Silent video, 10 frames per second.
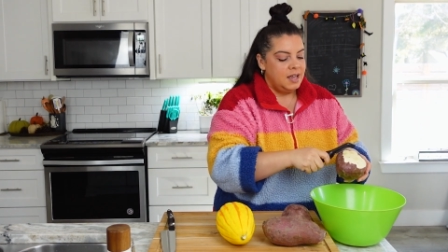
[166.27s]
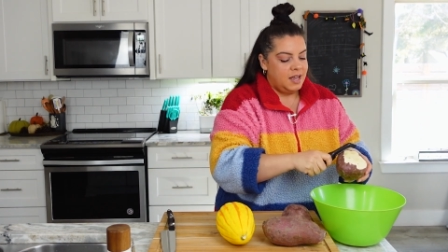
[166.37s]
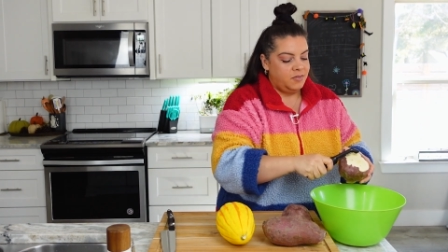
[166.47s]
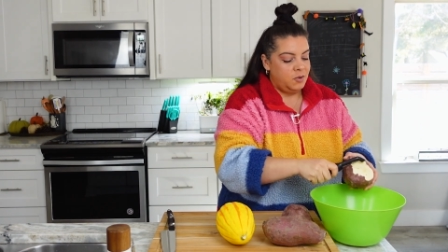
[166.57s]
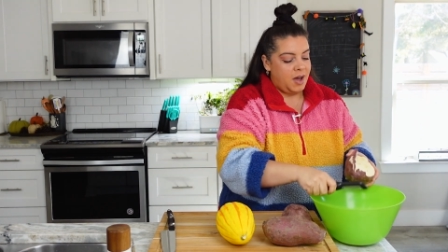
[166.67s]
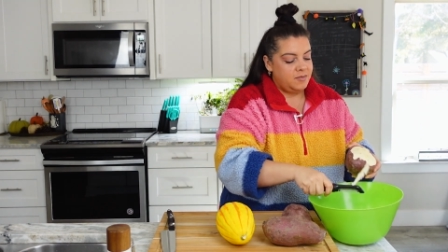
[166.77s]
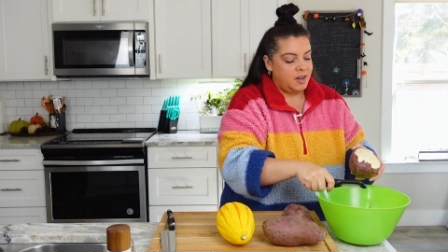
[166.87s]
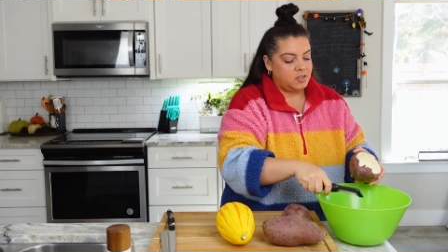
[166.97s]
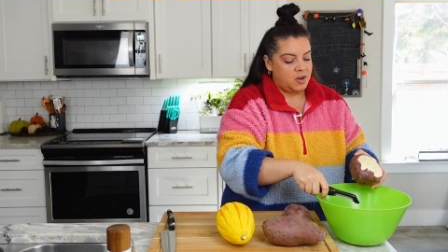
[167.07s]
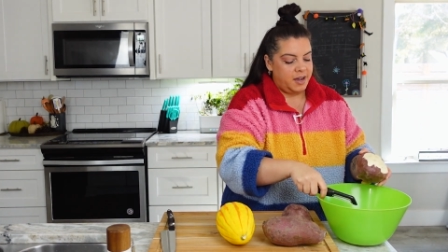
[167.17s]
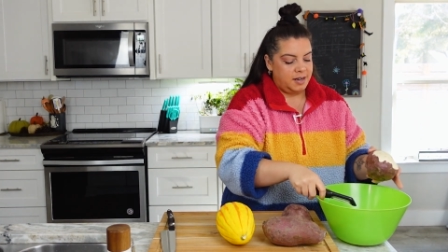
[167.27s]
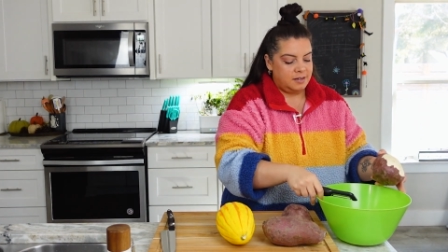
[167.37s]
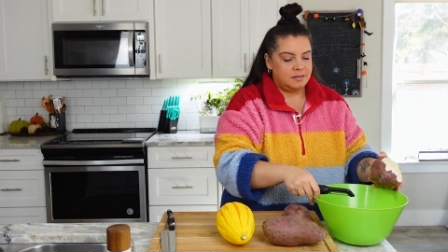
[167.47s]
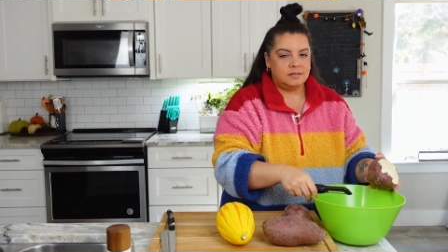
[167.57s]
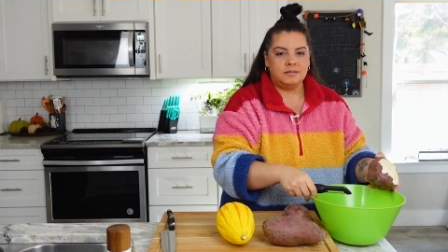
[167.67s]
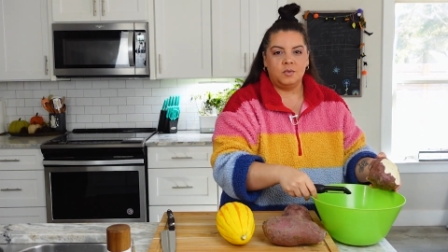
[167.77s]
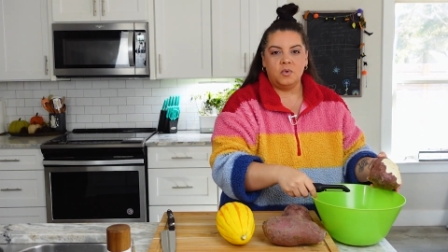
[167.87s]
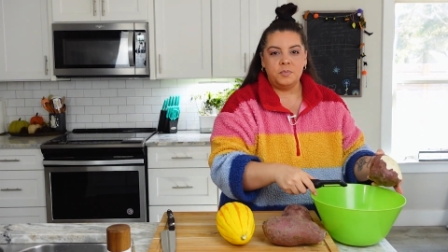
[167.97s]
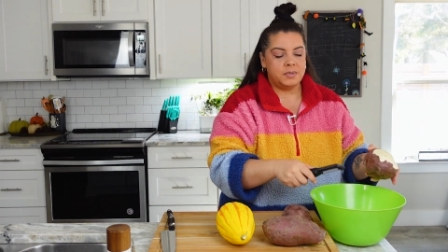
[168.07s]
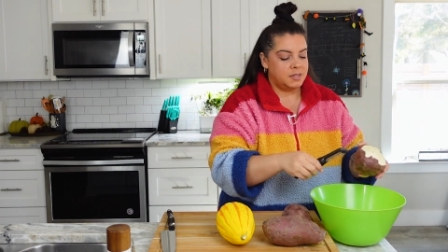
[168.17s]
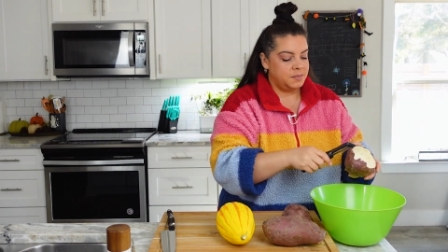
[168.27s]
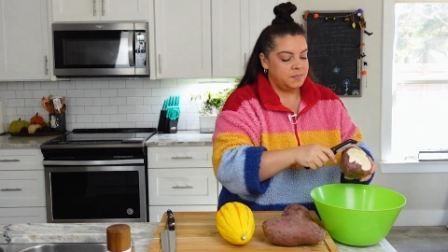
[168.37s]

If you have not tried it, whoops,